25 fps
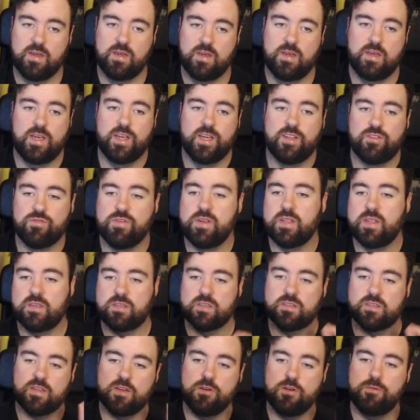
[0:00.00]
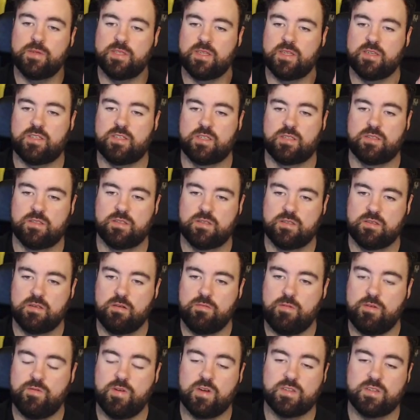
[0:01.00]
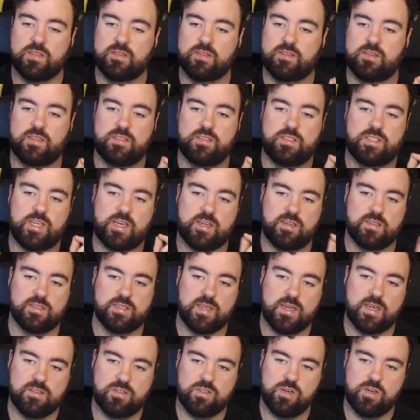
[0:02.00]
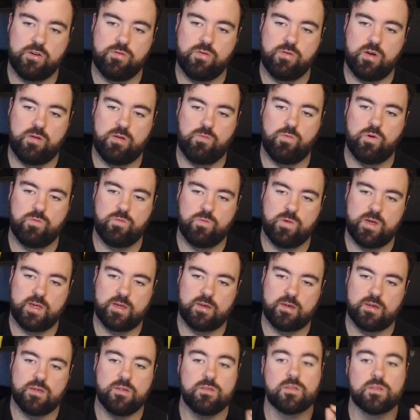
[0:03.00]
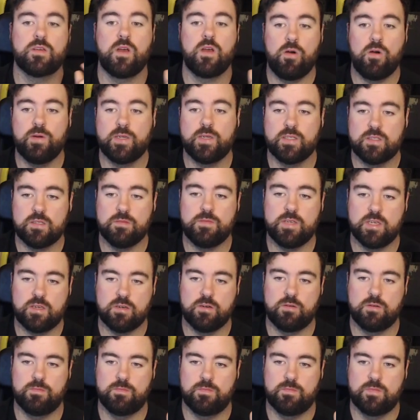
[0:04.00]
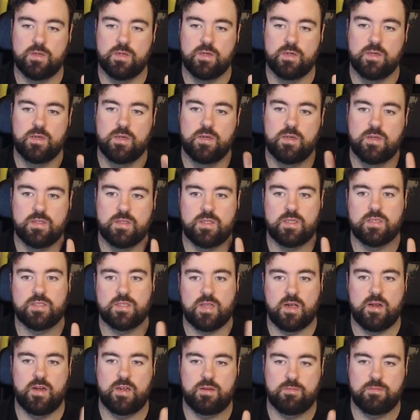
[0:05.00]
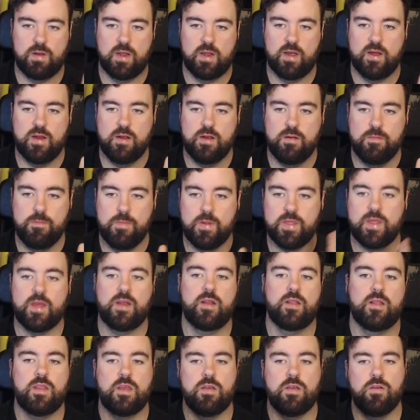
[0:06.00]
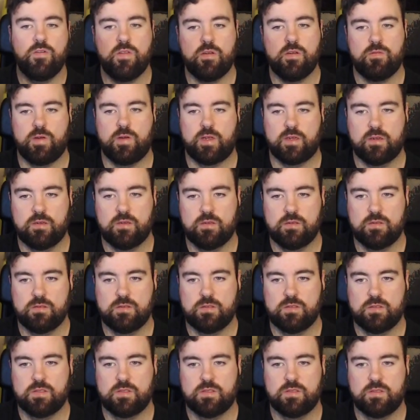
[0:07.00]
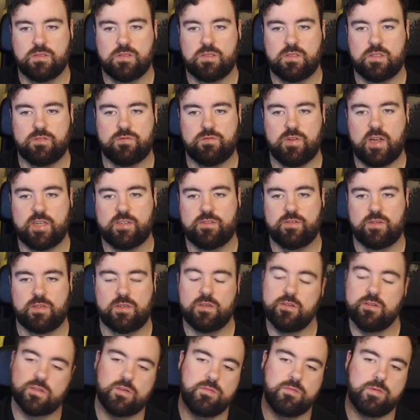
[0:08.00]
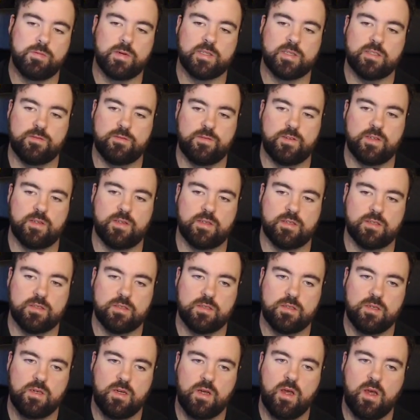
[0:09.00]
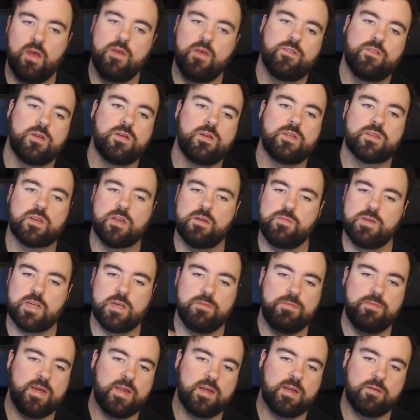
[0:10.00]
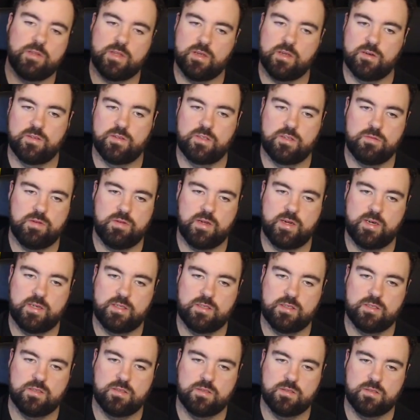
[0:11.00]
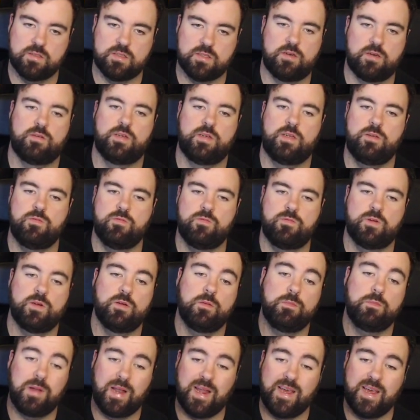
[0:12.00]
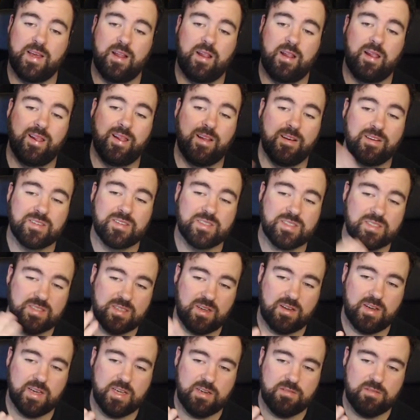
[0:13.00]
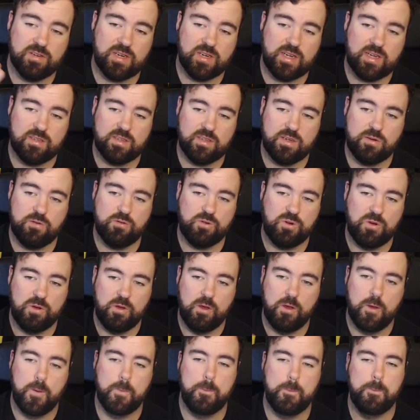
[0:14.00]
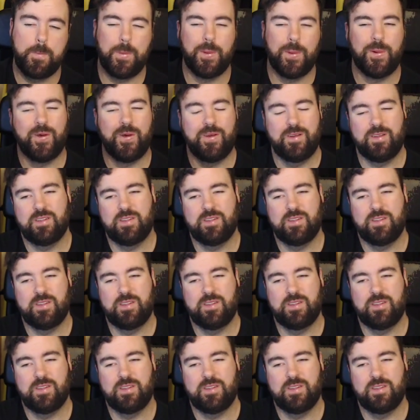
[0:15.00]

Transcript: it's really just 2 positions. We've also signed Jadon Sancho on one wing, who's going to become the starting player, but then on the other wing, there's Rashford, who's coming back to fitness. So he's going to be competing with those 2 players, so he will play alongside Ronaldo, but